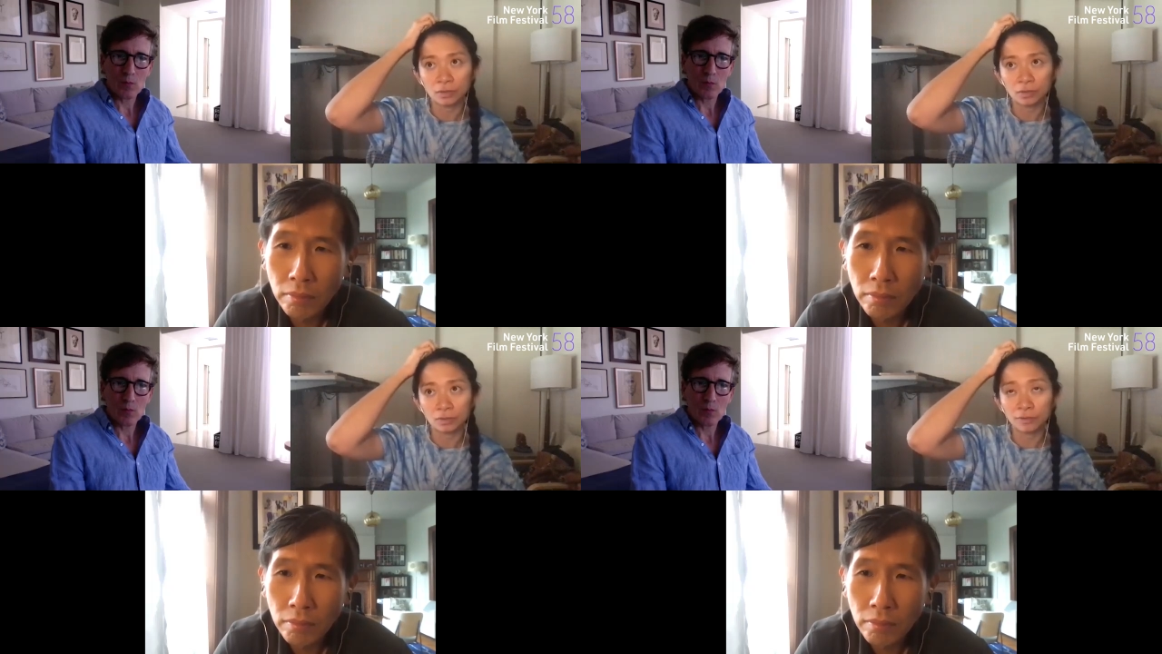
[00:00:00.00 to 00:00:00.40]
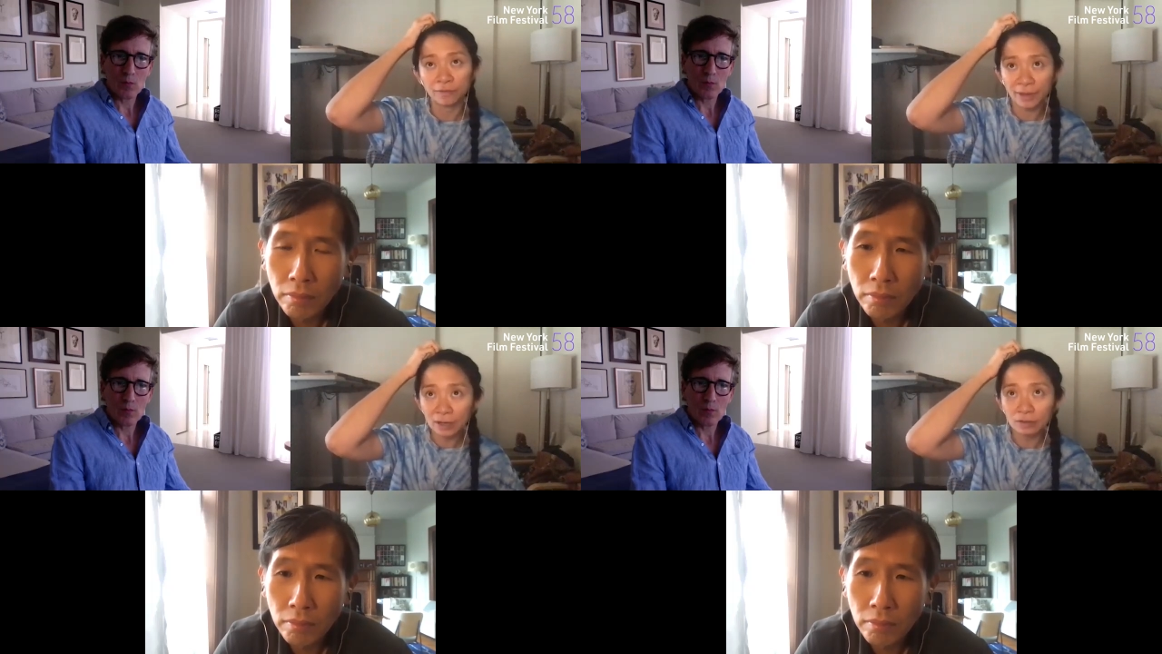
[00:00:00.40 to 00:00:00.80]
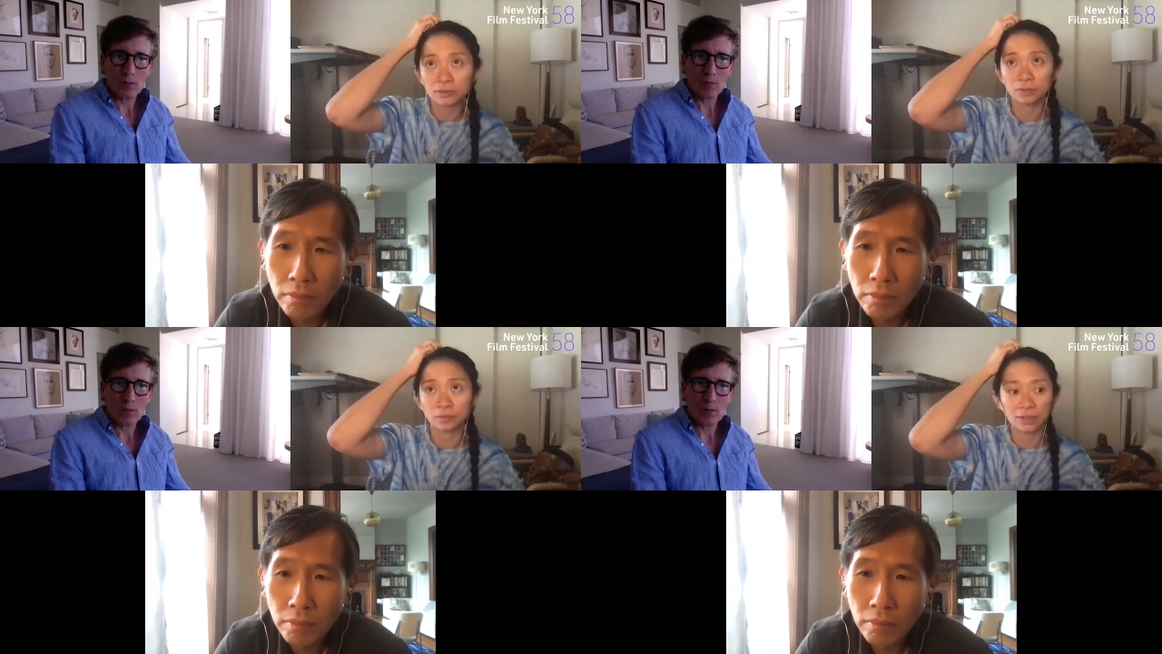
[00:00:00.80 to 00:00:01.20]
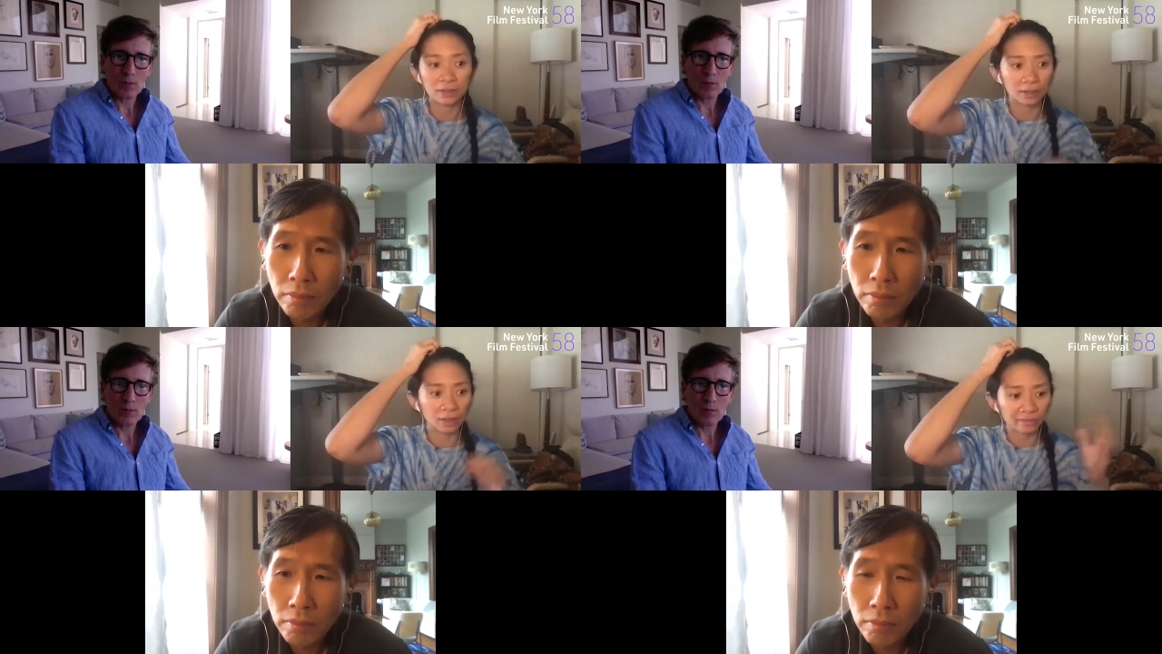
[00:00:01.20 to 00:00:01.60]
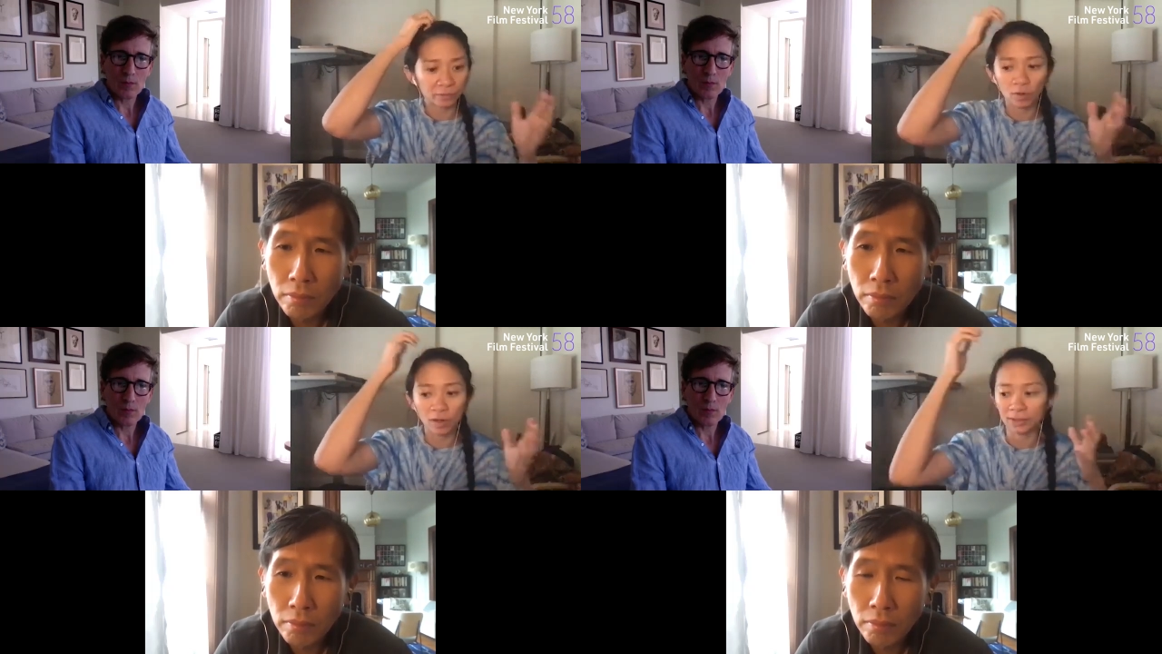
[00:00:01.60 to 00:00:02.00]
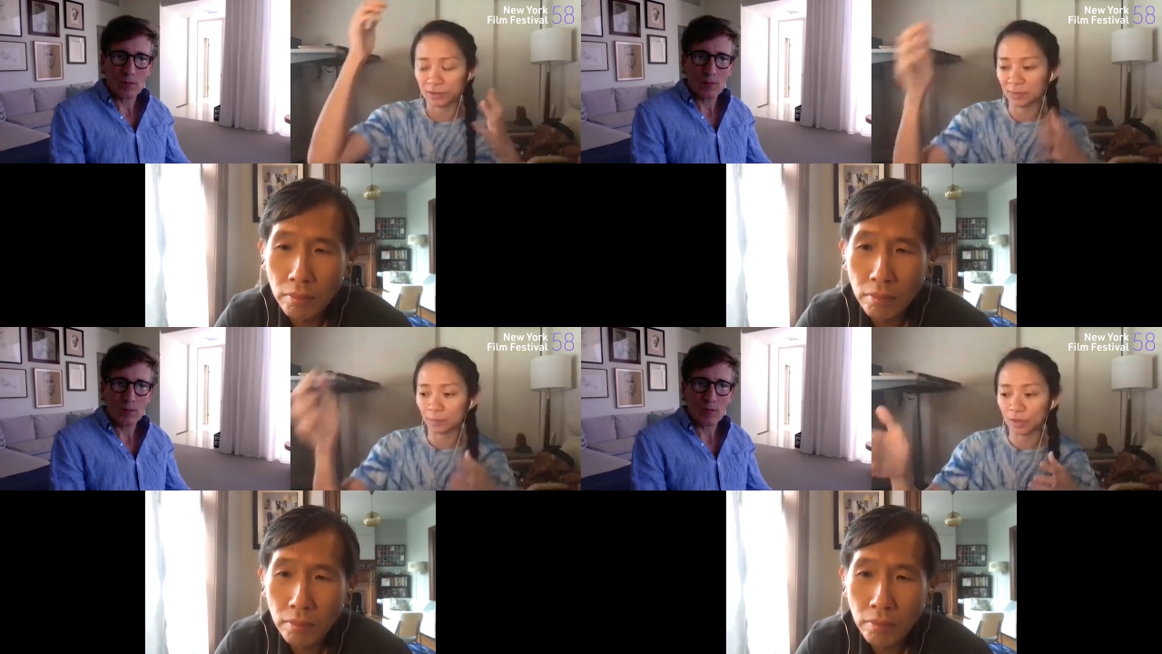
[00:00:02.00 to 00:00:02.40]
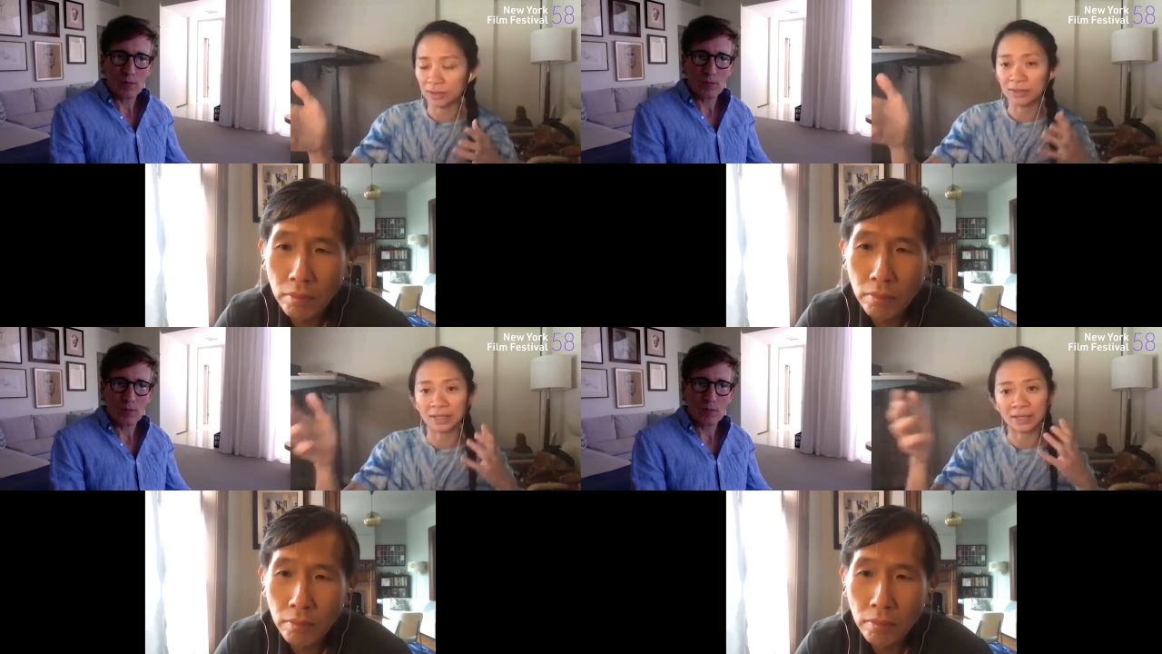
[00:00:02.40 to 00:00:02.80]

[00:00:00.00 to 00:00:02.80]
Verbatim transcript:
Speaker 1: who felt when a loved one or someone that